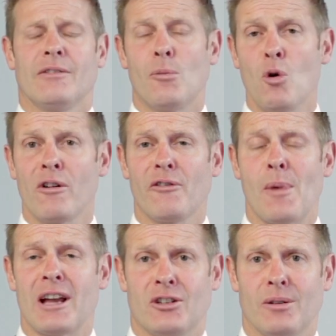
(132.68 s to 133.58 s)
For more
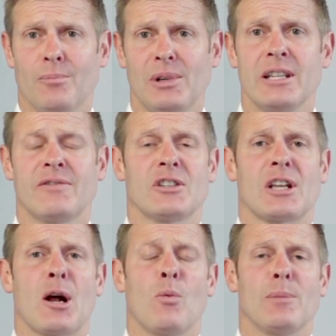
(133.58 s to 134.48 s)
information, please
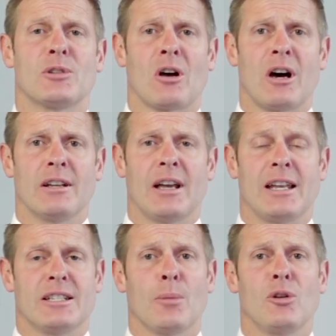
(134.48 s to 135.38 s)
visit our website
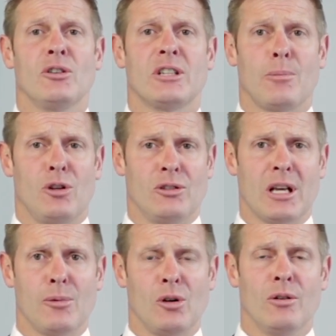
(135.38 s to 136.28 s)
at
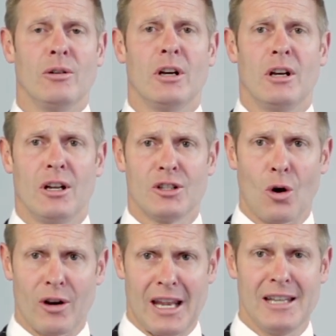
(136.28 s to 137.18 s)

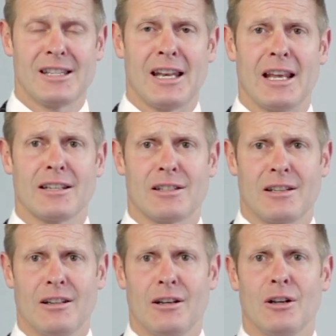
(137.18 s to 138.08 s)

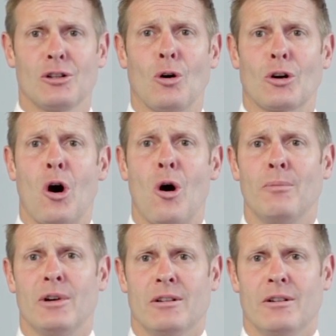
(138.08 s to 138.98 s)

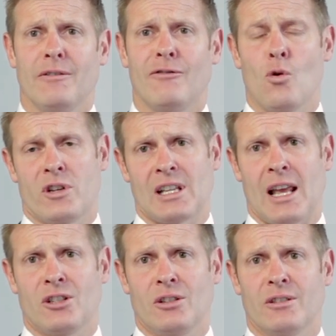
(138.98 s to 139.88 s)
www.nzx.com forward
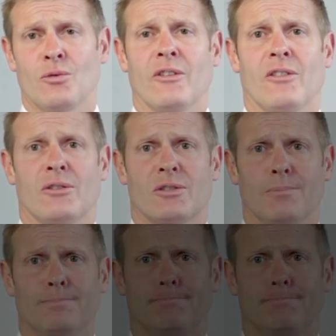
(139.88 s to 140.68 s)
slash derivatives.